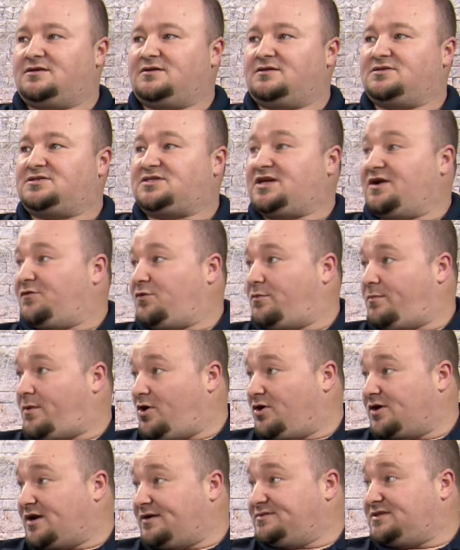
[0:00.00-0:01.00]
several
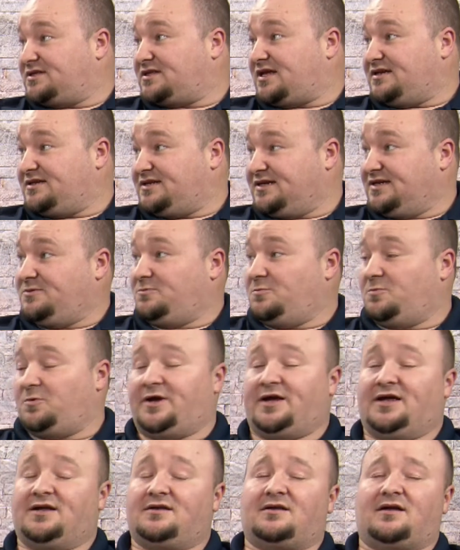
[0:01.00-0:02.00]
ball games that they didn't
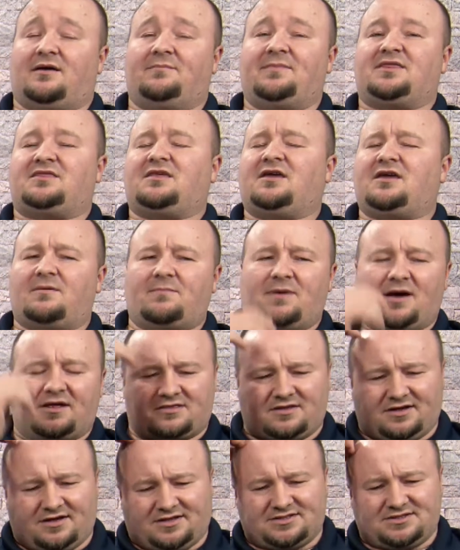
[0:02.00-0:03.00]
win. I mean, think about
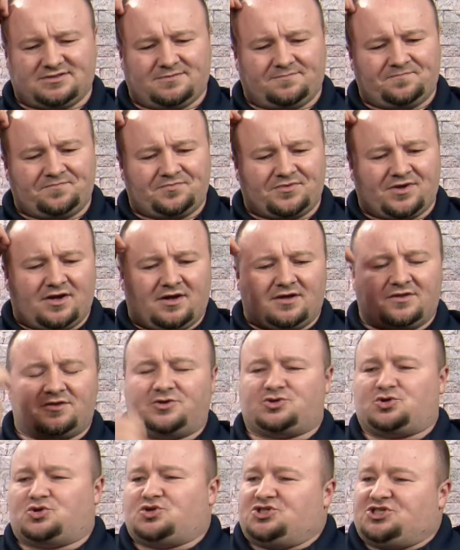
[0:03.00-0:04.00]
this. The
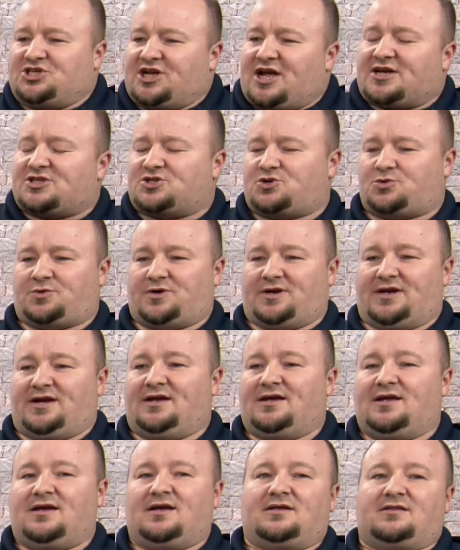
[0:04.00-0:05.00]

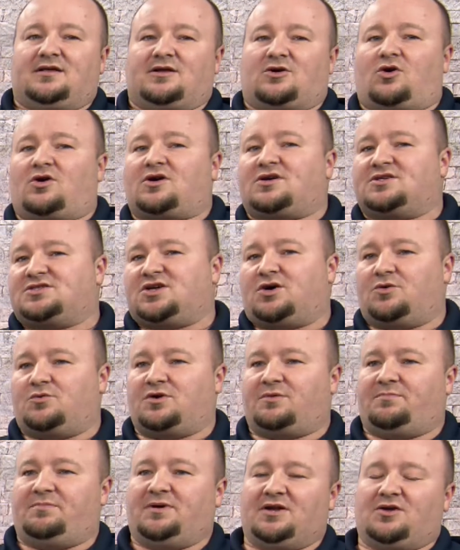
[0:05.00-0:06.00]
trajectory that Arkansas
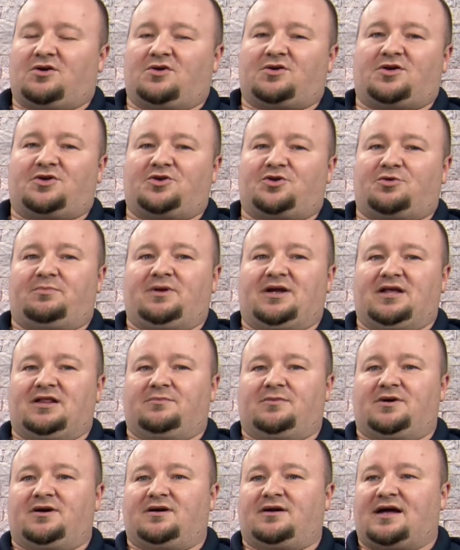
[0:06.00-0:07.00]
would have been on under
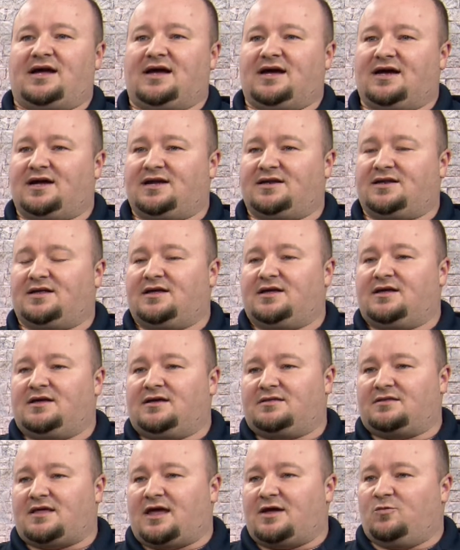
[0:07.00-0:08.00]
Bielema had
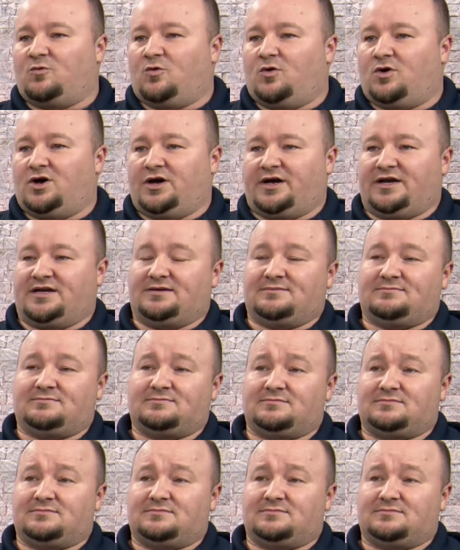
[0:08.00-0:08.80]
they won